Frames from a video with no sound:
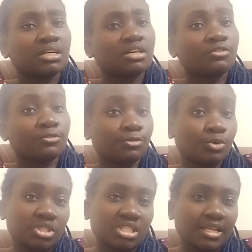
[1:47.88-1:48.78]

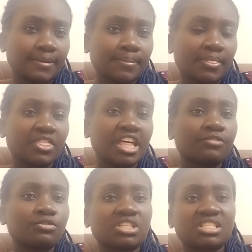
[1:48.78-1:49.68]
force, there are
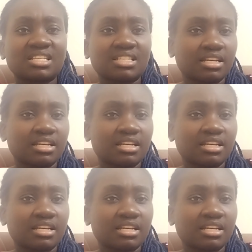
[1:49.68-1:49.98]
forces that are